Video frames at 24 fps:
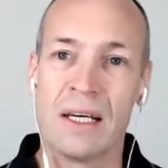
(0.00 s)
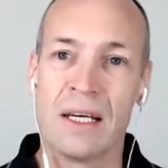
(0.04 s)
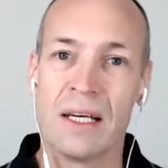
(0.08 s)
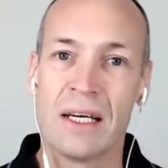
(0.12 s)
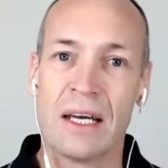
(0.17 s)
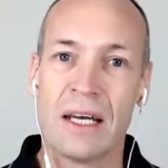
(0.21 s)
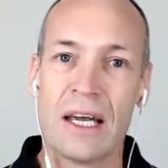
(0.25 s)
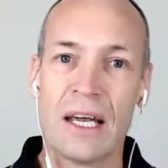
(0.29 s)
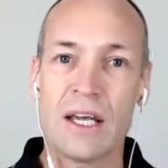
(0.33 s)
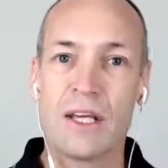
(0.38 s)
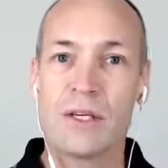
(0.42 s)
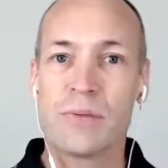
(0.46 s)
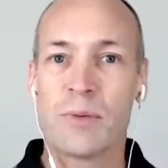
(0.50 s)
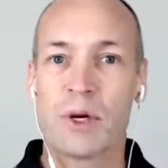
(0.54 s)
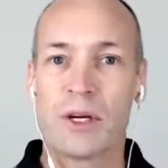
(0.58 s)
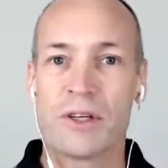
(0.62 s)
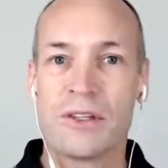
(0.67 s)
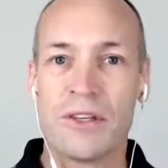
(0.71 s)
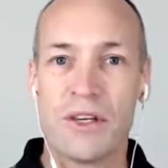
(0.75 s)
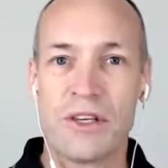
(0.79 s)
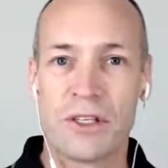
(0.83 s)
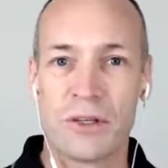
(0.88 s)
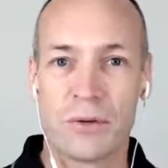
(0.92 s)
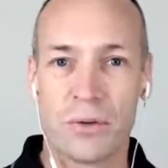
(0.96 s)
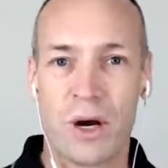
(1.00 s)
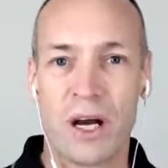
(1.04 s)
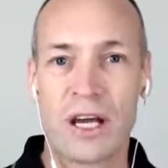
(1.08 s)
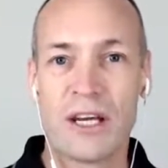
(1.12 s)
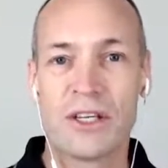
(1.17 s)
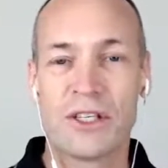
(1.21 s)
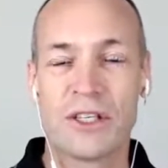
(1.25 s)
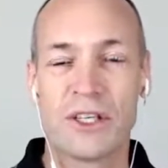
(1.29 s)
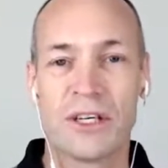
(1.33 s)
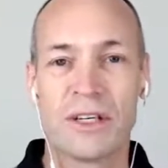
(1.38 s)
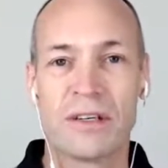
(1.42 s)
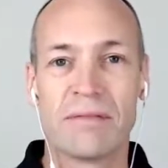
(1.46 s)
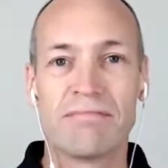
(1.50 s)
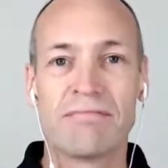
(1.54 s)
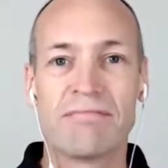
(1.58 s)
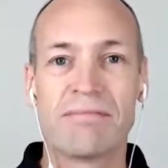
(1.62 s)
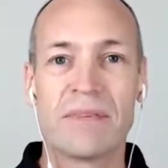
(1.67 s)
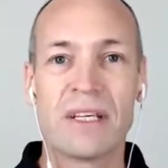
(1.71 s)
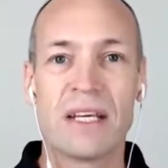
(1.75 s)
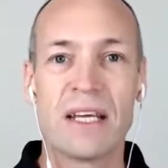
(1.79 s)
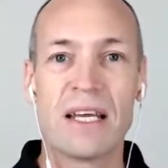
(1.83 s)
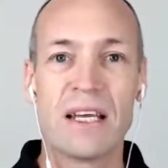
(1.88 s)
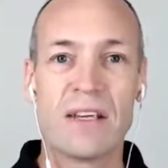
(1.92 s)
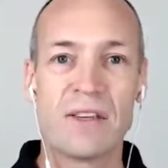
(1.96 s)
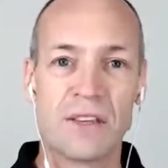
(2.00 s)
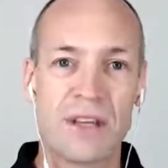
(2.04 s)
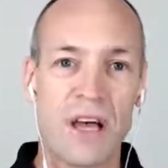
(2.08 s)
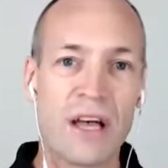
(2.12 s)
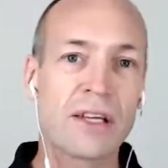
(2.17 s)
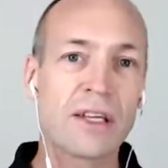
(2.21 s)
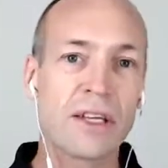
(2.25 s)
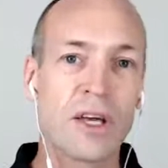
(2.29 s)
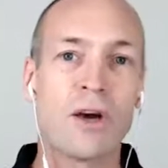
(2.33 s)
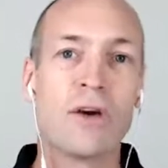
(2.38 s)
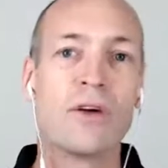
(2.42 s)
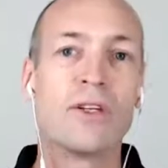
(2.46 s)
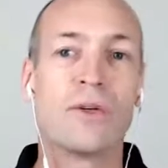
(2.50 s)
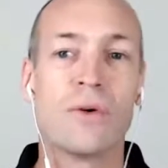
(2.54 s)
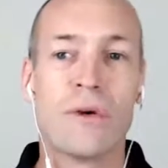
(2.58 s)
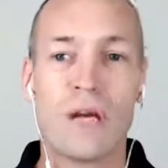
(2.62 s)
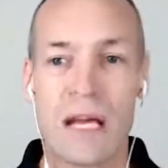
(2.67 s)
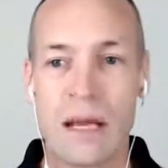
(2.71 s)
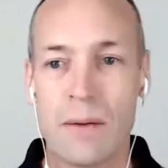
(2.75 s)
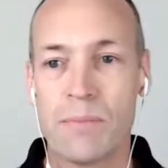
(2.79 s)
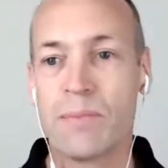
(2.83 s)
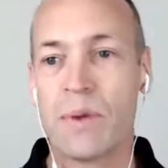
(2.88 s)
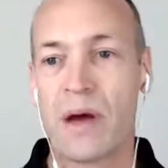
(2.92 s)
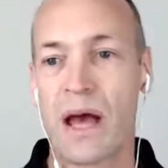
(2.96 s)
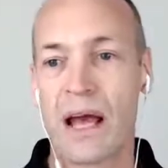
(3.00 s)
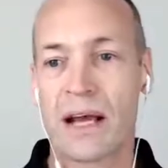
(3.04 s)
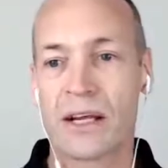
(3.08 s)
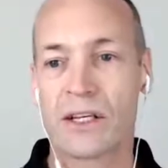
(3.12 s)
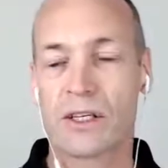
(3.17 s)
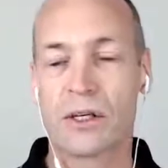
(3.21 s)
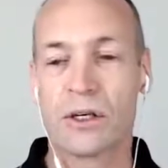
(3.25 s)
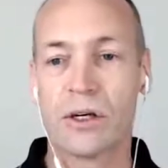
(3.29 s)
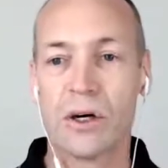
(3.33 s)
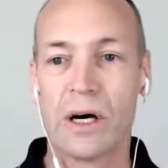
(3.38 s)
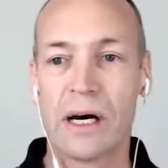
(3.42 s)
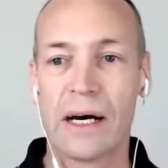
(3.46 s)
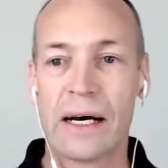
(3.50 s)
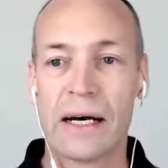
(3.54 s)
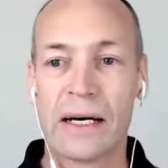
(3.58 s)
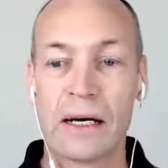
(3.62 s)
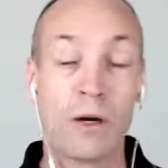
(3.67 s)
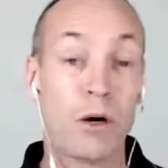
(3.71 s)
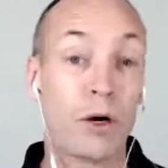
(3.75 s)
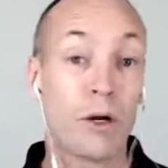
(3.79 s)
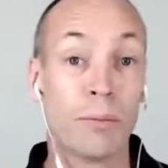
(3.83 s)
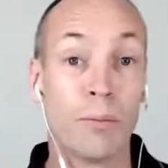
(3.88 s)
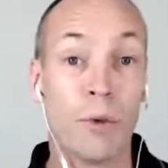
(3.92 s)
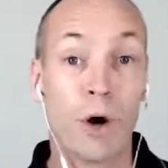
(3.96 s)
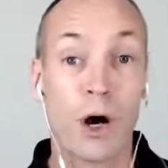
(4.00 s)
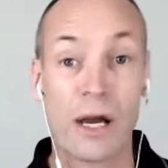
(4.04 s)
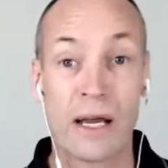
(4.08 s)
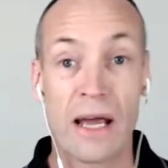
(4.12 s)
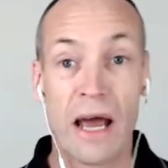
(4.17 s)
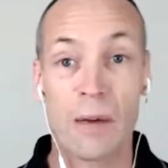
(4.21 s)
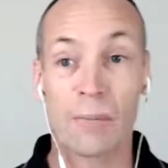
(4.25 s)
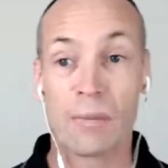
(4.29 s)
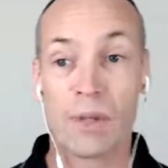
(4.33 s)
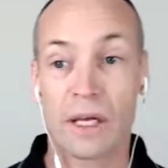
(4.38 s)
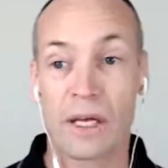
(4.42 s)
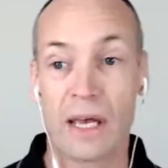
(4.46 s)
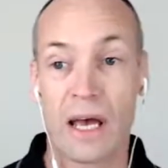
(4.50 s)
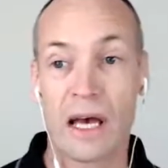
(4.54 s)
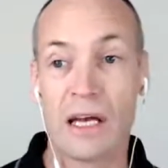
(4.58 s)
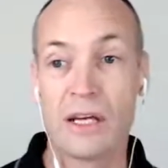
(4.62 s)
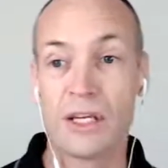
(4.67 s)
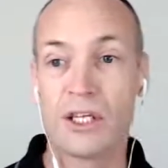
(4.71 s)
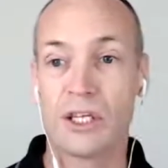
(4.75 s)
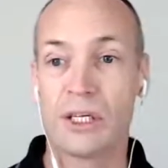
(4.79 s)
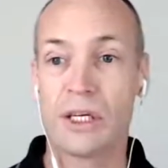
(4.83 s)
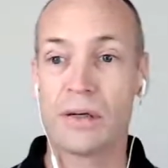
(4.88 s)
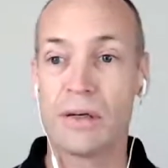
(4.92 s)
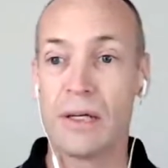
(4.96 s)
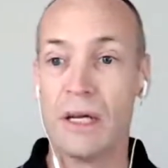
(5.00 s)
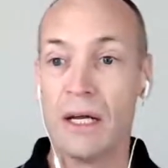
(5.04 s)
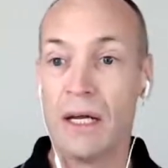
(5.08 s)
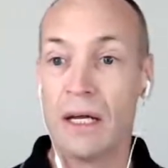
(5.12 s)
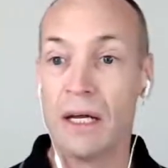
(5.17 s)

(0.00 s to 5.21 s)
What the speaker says: here's my situation, is that going to impact on my application?